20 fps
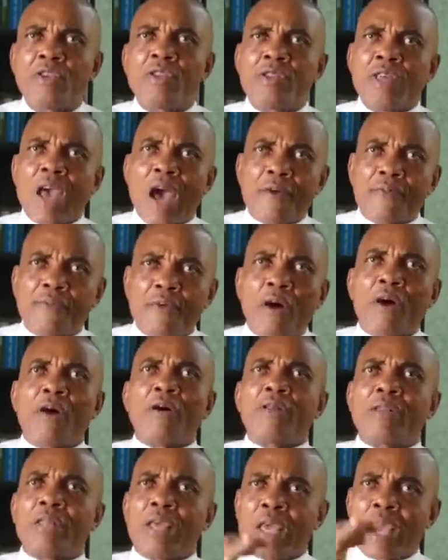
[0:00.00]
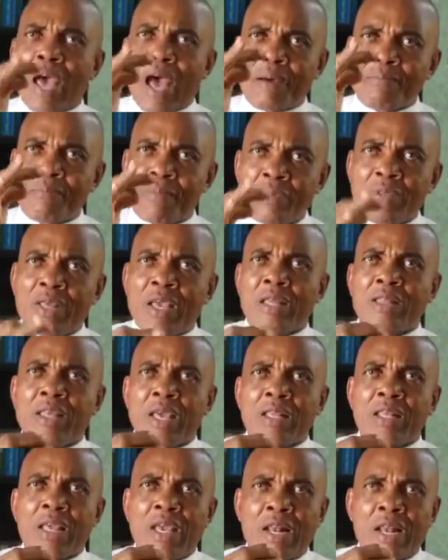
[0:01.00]
Therefore,
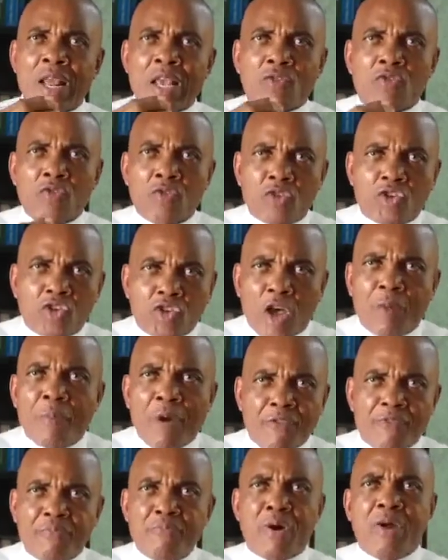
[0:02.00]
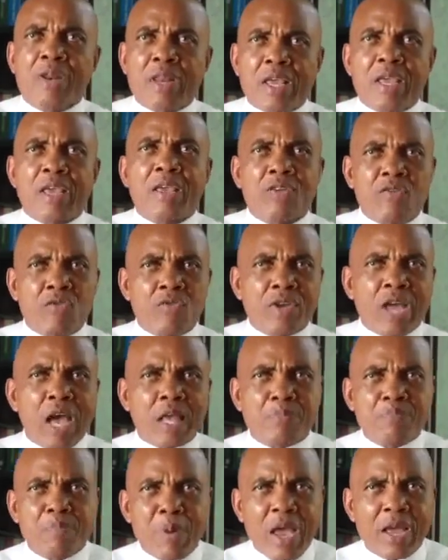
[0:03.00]
the little sum of money you
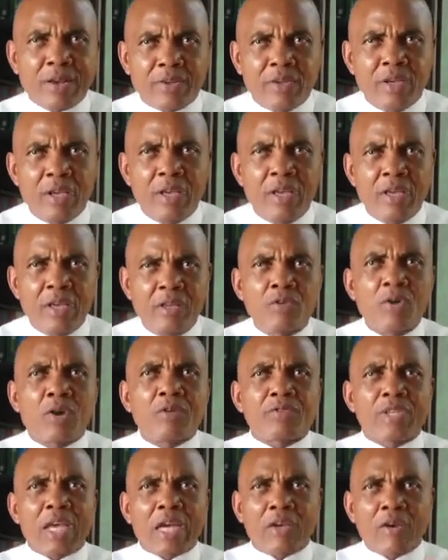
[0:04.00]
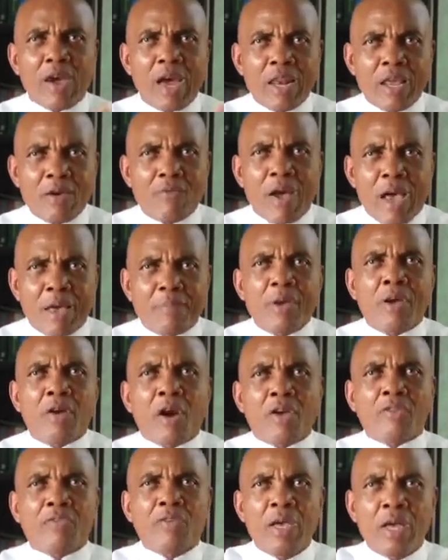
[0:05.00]
get paid don't take you anywhere,
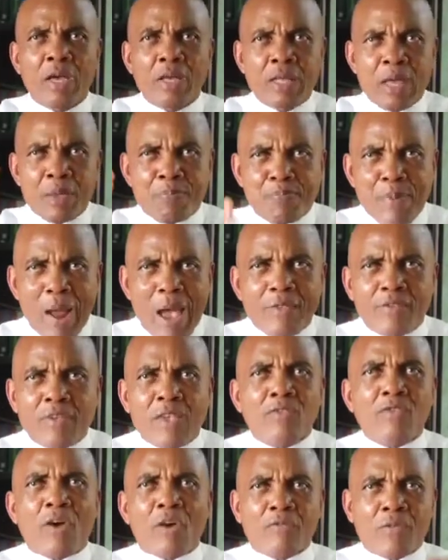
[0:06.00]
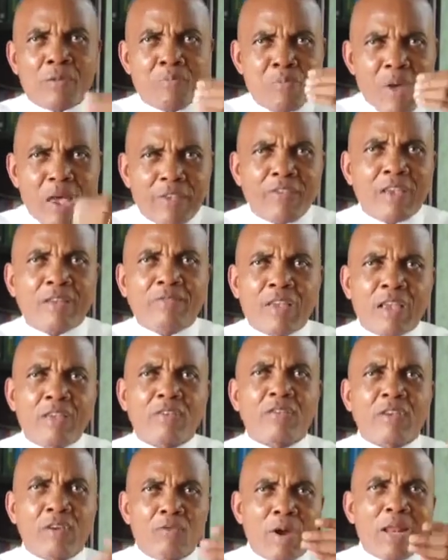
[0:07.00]
because the prices of the basic
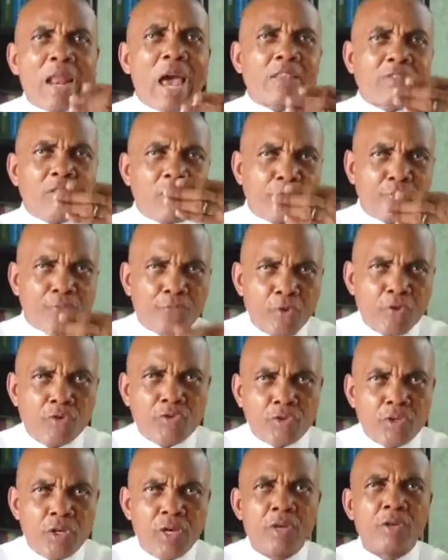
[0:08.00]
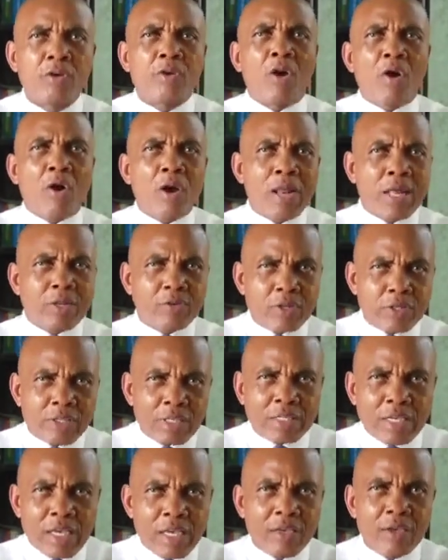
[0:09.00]
things, whether it is food or
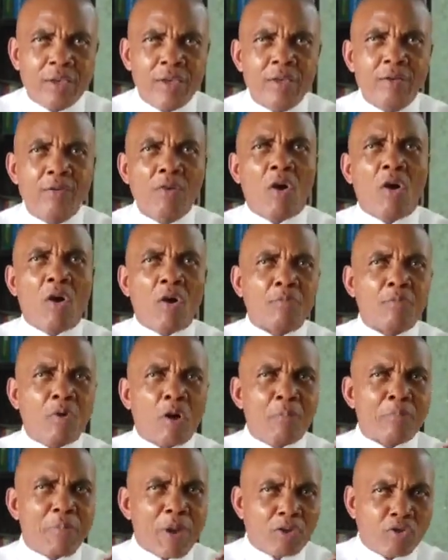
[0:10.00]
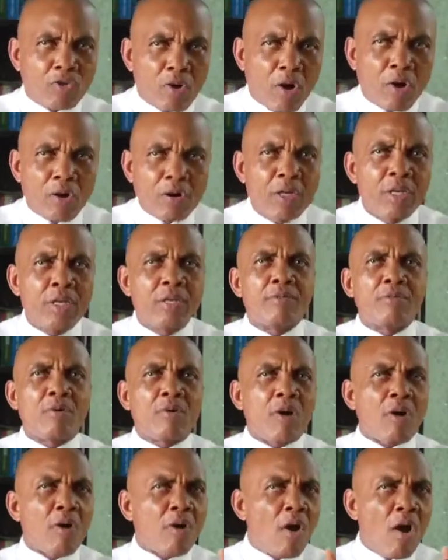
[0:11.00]
electricity or petrol
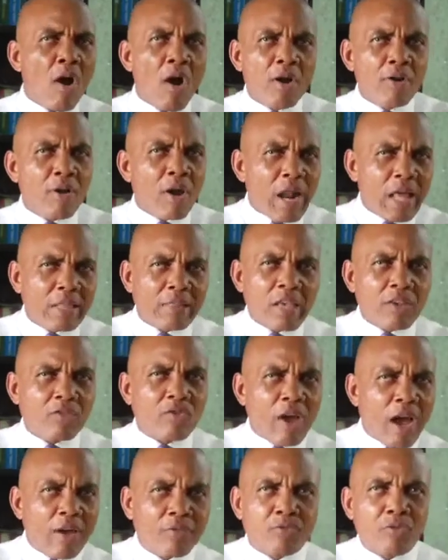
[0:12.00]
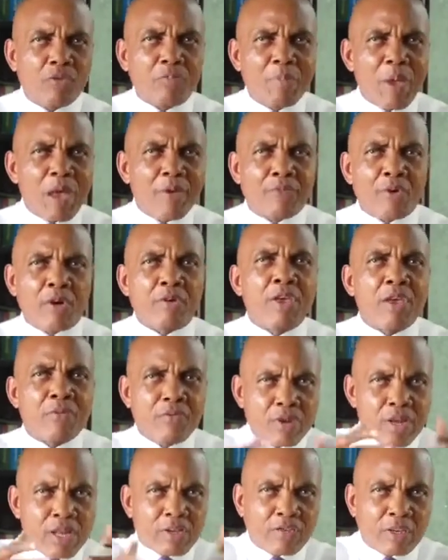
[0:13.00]
or all the other things you have to pay for,
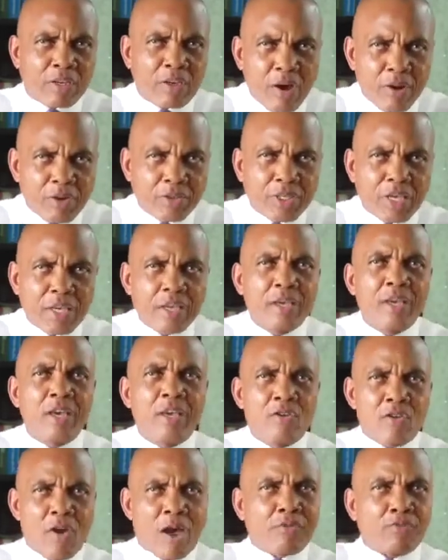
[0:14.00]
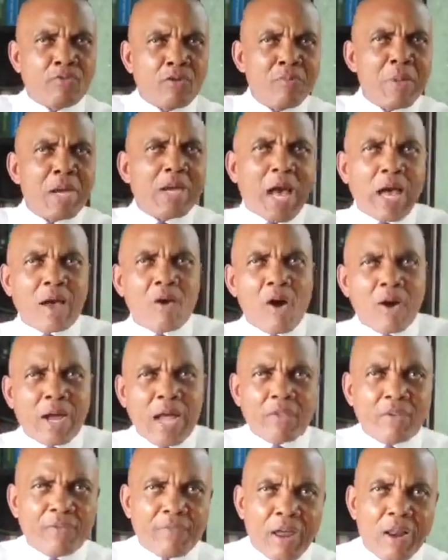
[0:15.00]
even the security, you have to make all
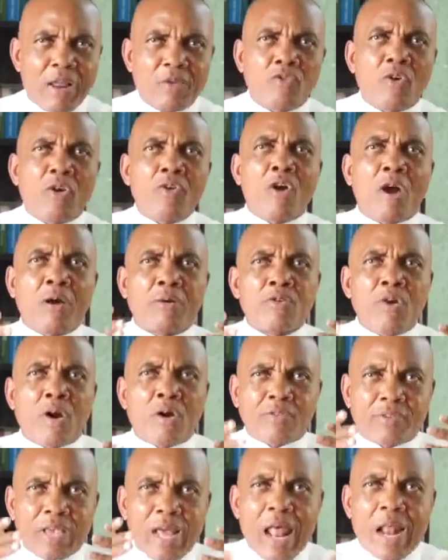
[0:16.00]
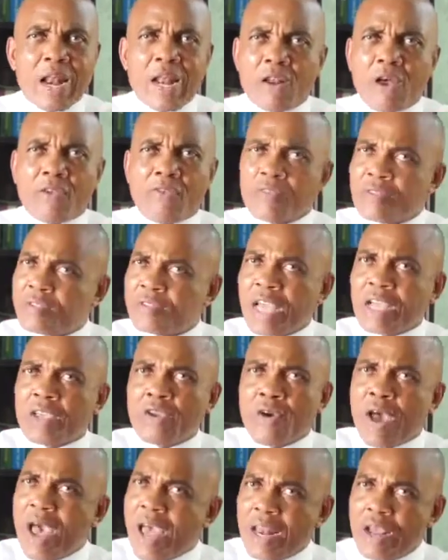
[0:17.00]
kinds of arrangements. So your salary doesn't take
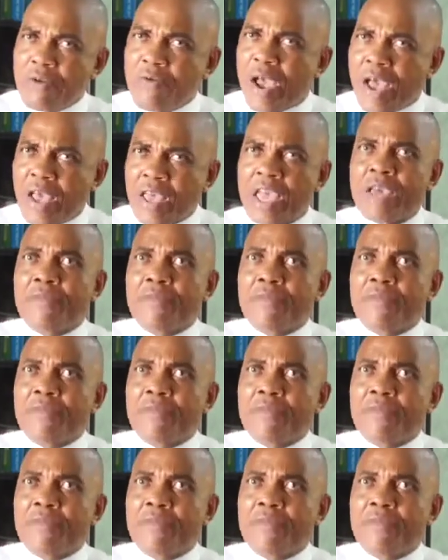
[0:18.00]
you anywhere.